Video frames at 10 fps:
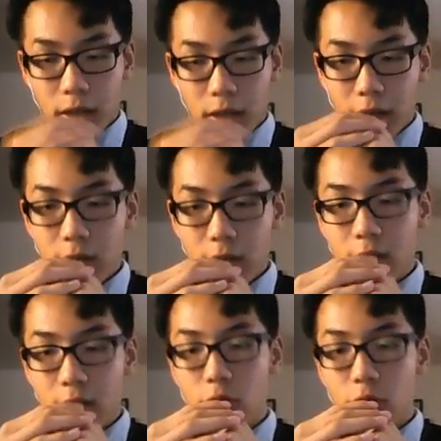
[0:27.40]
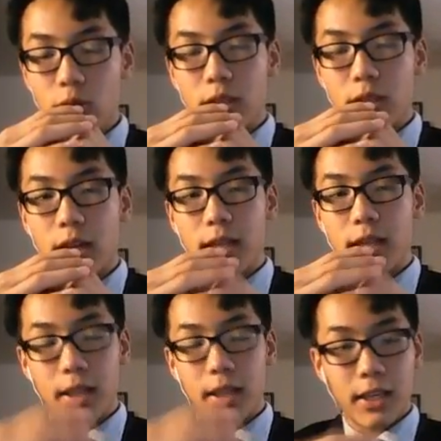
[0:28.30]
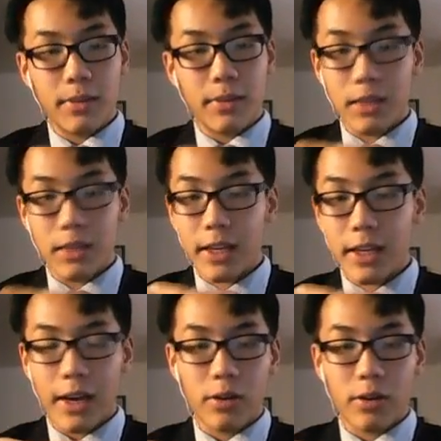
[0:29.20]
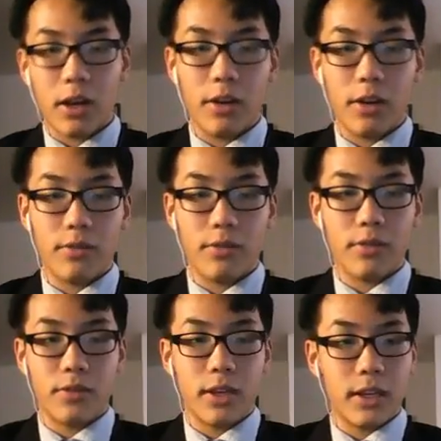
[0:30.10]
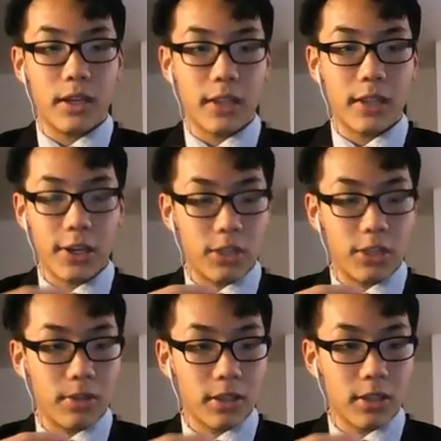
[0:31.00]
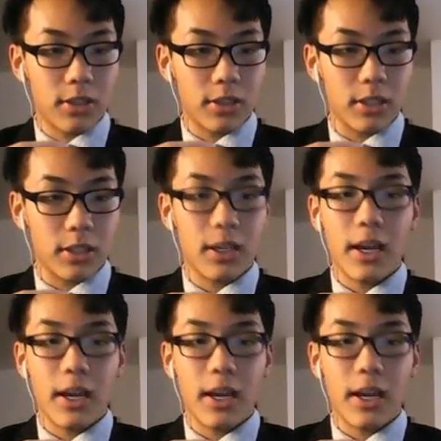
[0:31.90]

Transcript: allows us to decide the theme and the layout of the entire HTML skeleton,